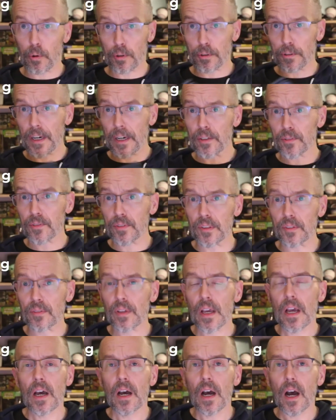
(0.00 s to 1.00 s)
ounces
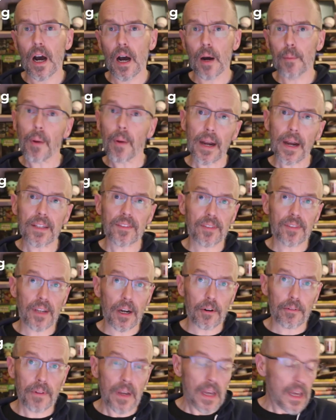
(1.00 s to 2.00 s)
by
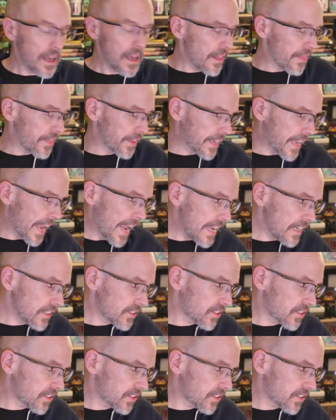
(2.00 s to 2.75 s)
itself. The case